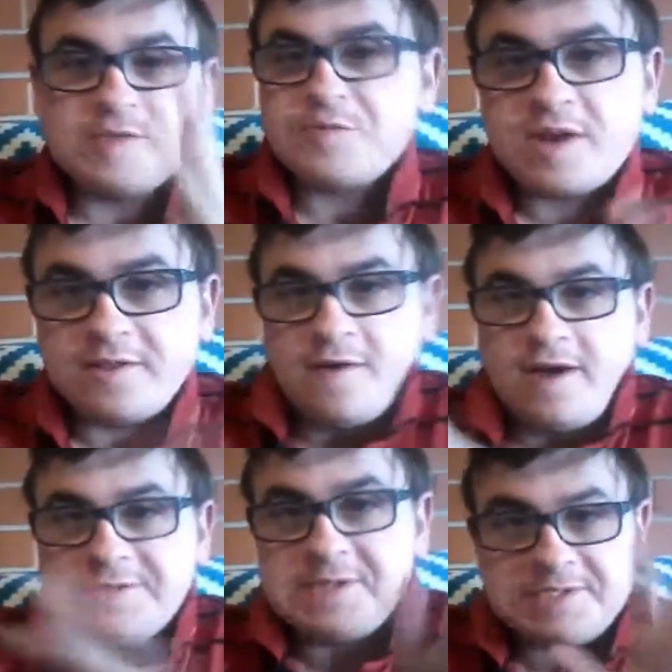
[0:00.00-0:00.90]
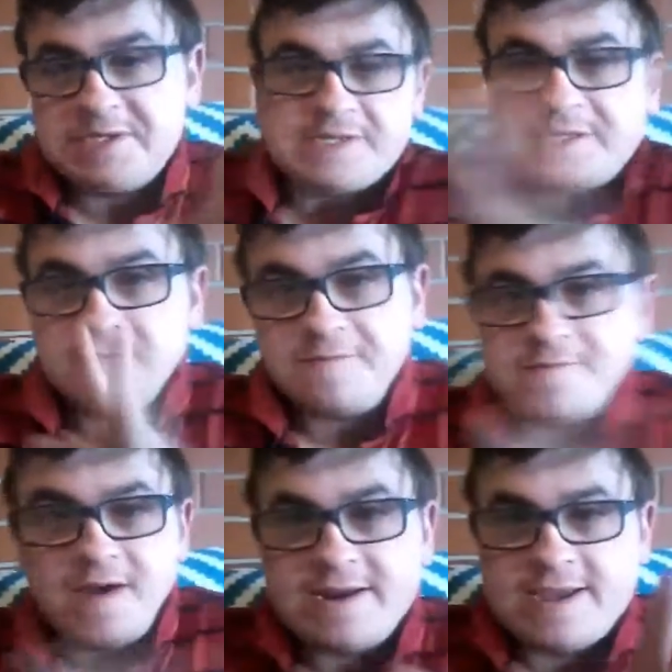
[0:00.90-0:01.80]
Like, he's realised that she isn't
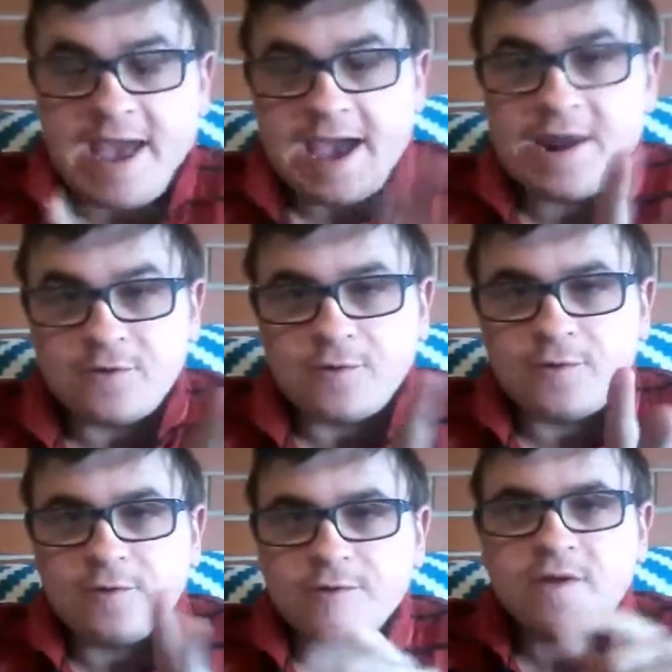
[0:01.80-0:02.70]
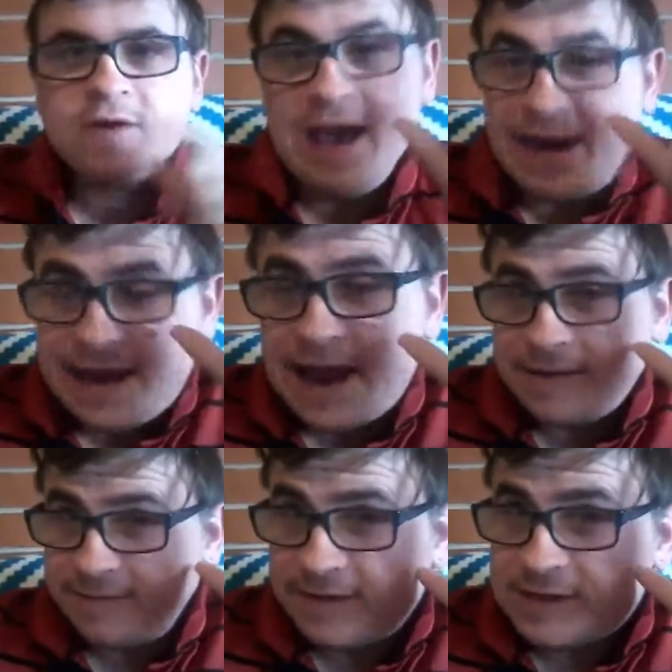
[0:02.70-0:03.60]
funny at all. And he had
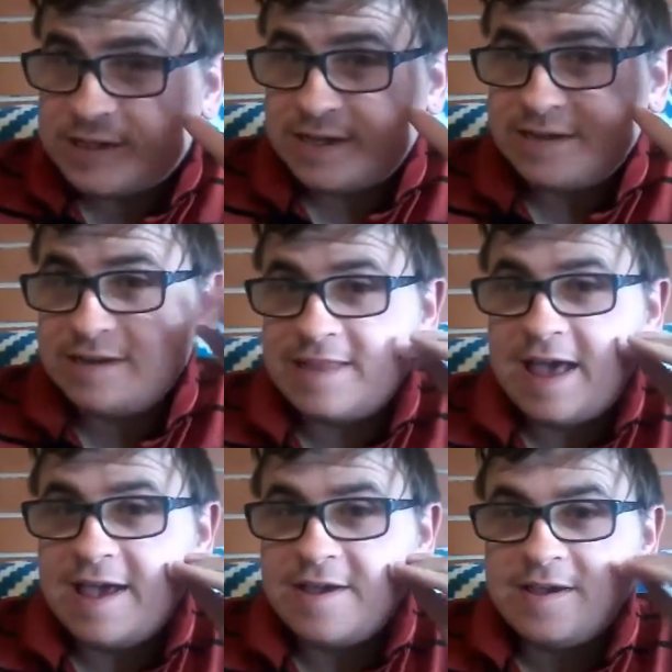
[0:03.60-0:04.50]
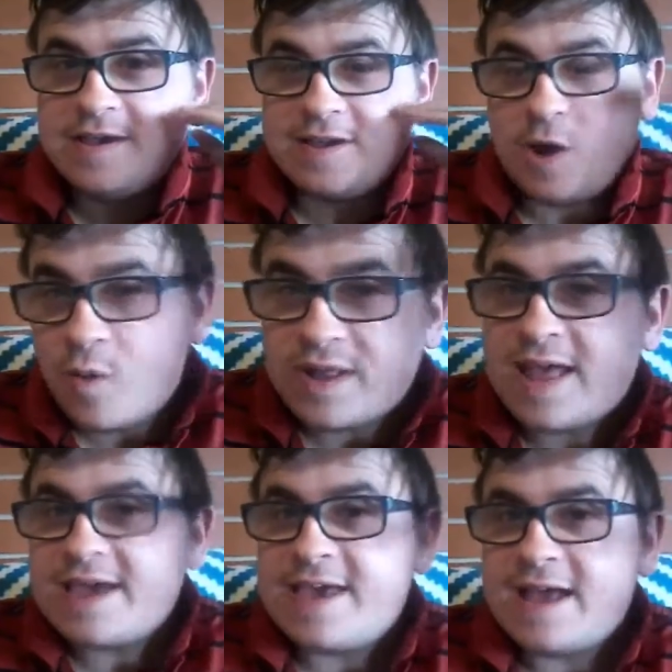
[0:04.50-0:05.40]
a vision that, when
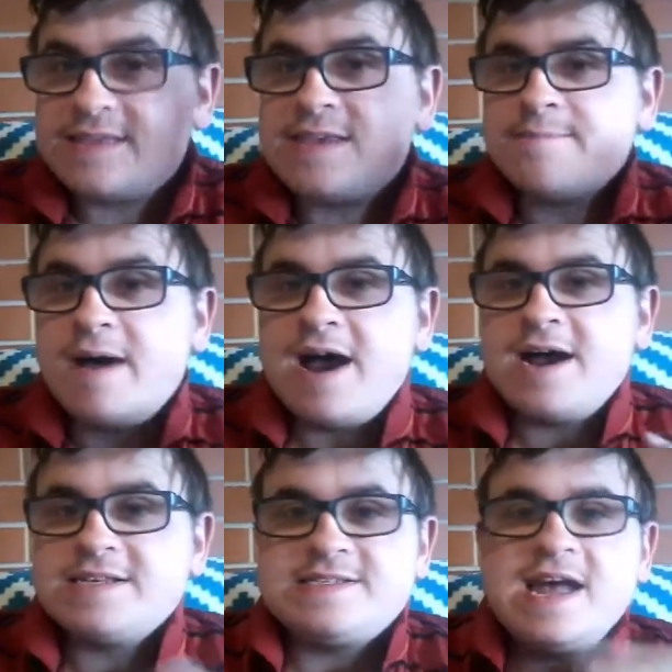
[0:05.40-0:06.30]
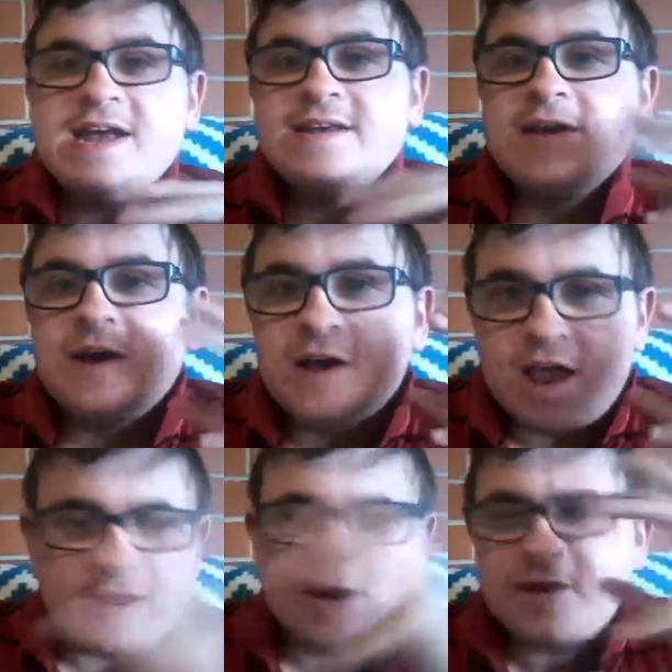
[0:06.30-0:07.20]
they get to Mars, that,
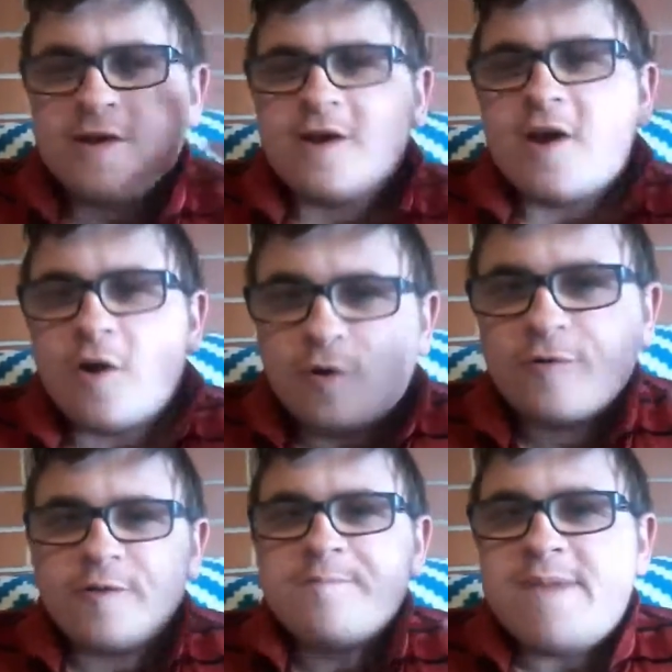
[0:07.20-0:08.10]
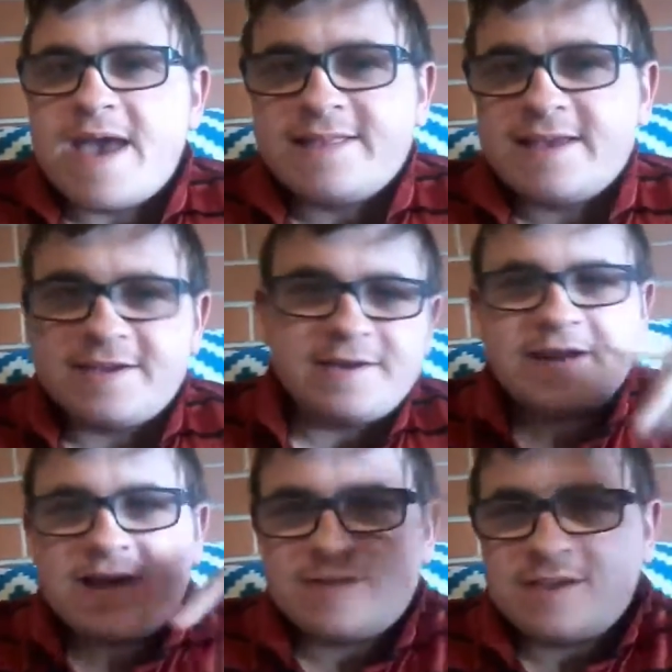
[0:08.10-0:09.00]
all the men, they're going
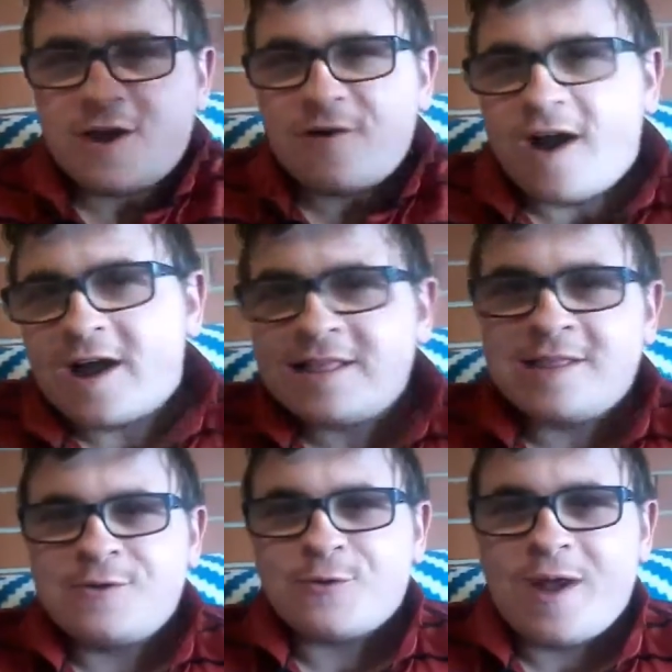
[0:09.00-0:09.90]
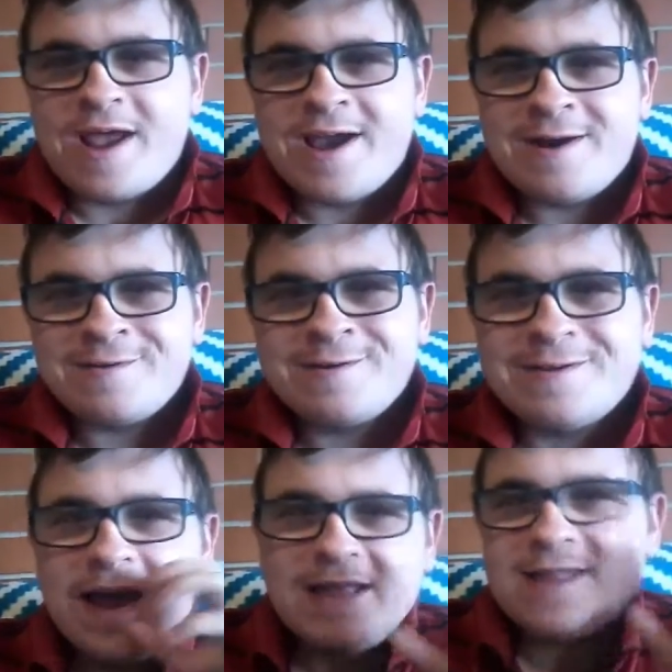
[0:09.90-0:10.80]
to have to go underground,
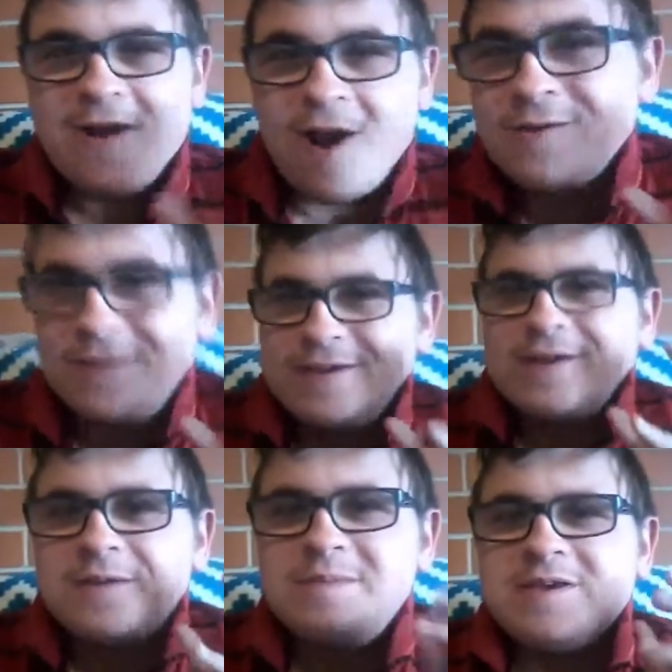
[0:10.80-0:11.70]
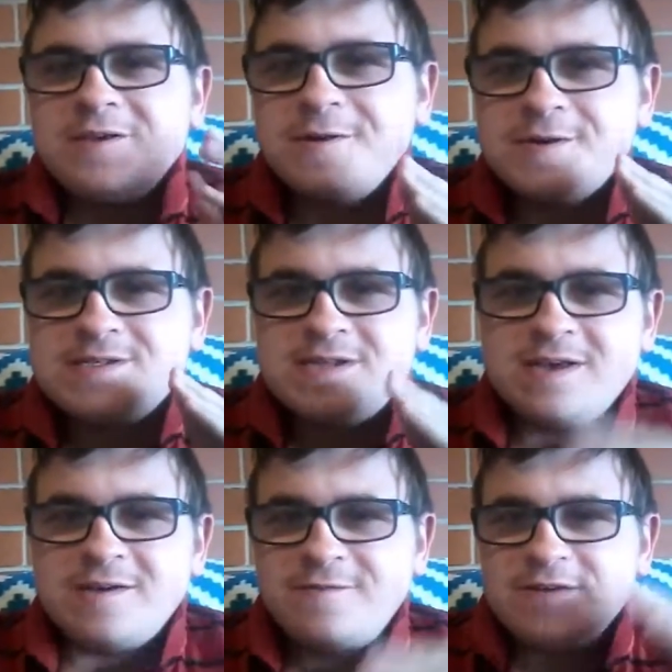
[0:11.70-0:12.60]
and they're only going to be used
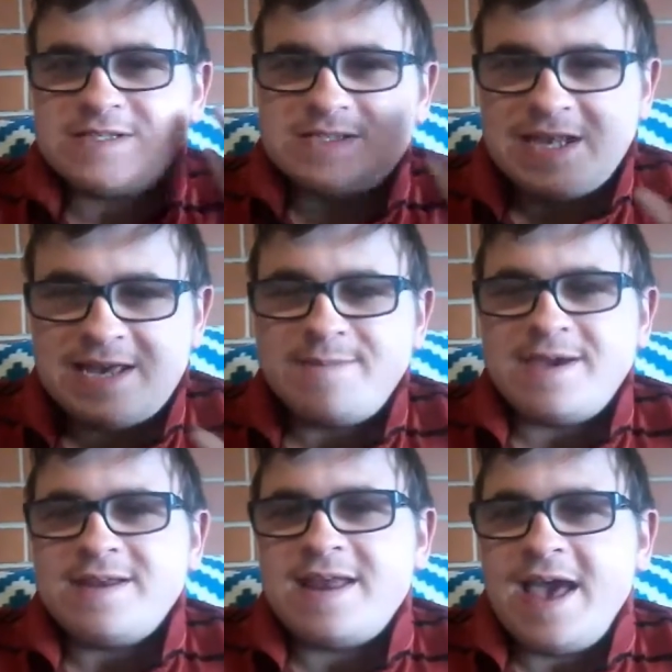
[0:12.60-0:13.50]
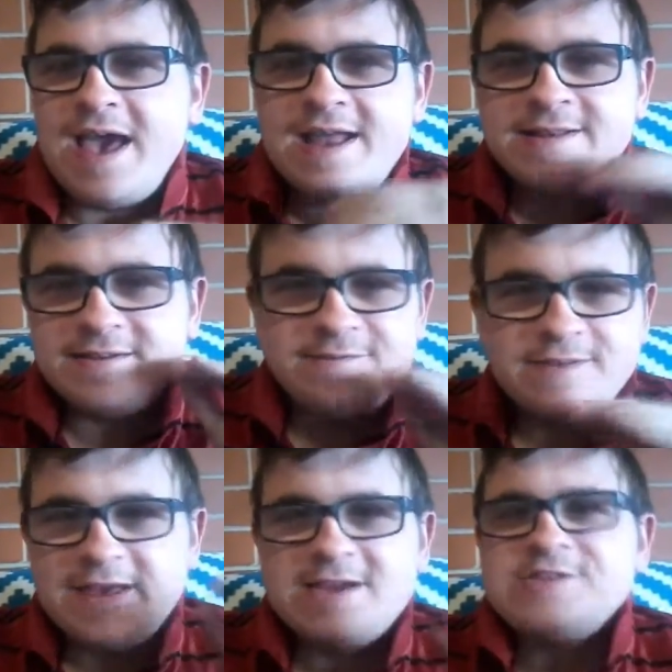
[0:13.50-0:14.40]
for semen and
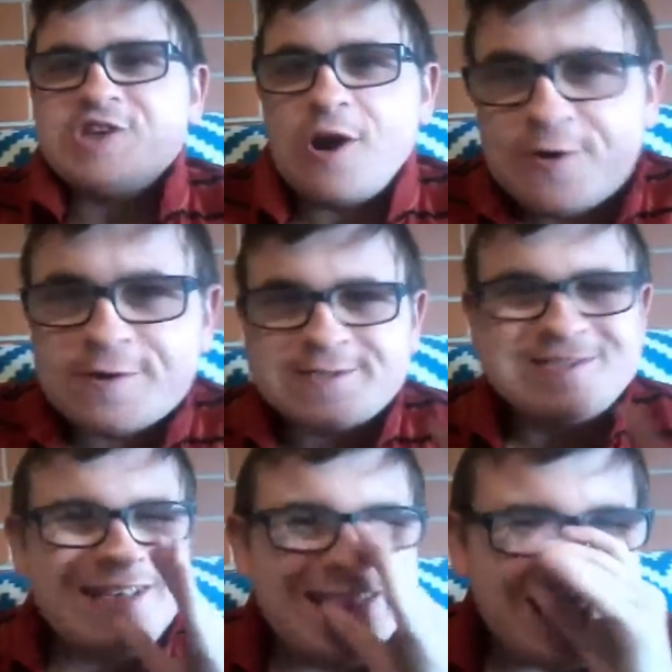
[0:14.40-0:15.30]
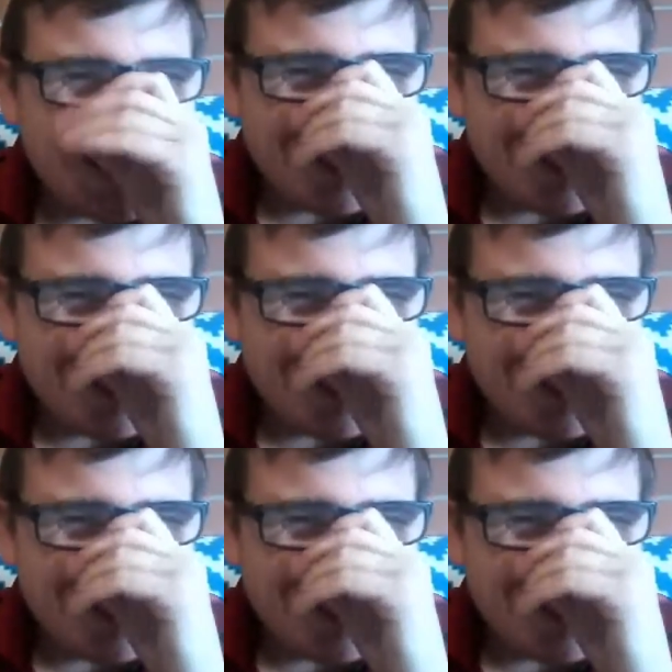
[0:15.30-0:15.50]
for their jokes.